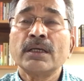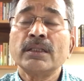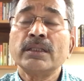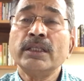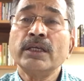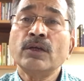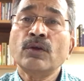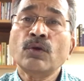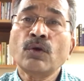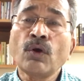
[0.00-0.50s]

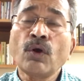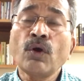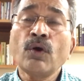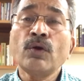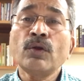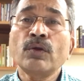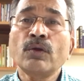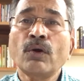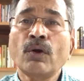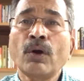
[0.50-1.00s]
The
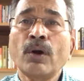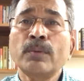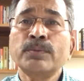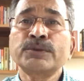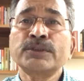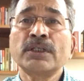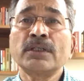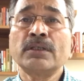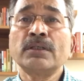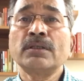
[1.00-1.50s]
call
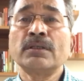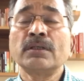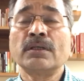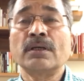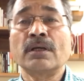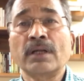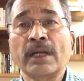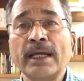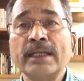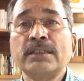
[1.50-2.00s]
option
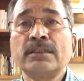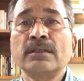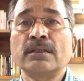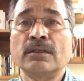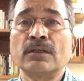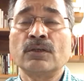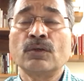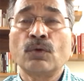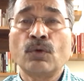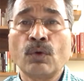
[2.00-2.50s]

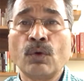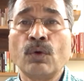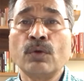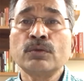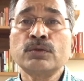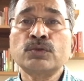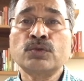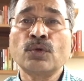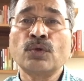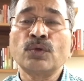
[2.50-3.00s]
writer
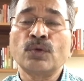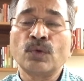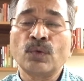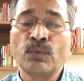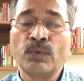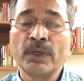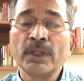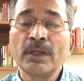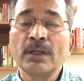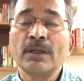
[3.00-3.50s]
also
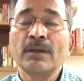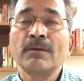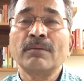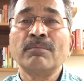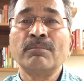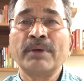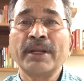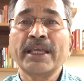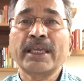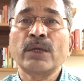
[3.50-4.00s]
will
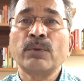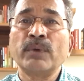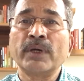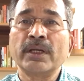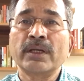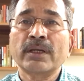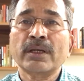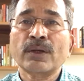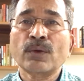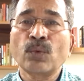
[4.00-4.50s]
break
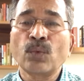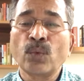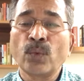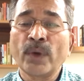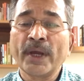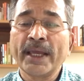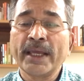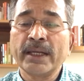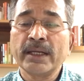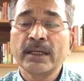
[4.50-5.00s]
even
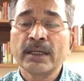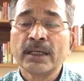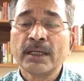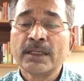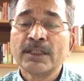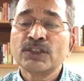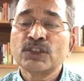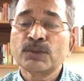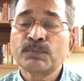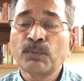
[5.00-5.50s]
when
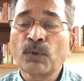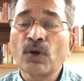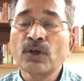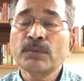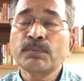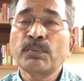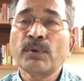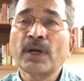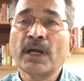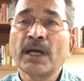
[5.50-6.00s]

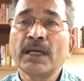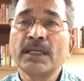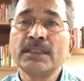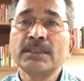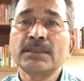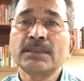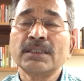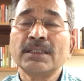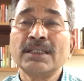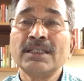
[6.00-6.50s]
spot
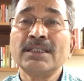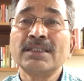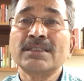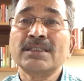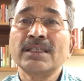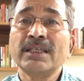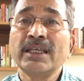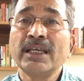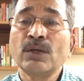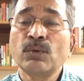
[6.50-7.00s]
price
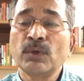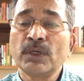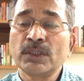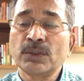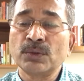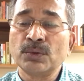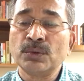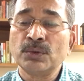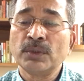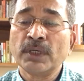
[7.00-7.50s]
is equal
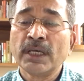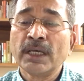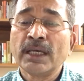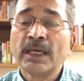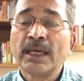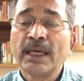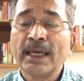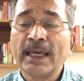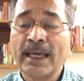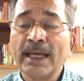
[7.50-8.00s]
to
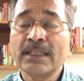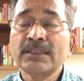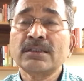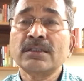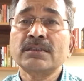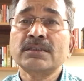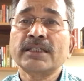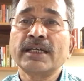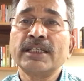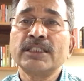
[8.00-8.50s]

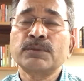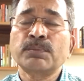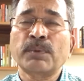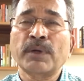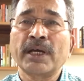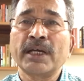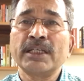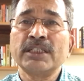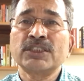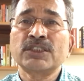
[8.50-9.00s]
exercise
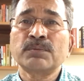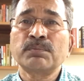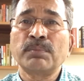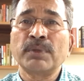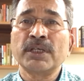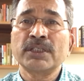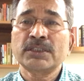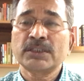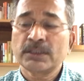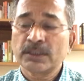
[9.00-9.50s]
price
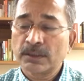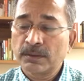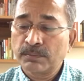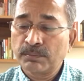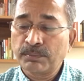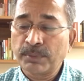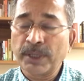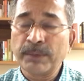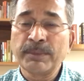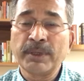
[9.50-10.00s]
plus
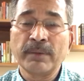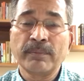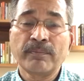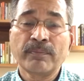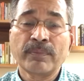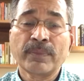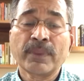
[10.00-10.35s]
premium.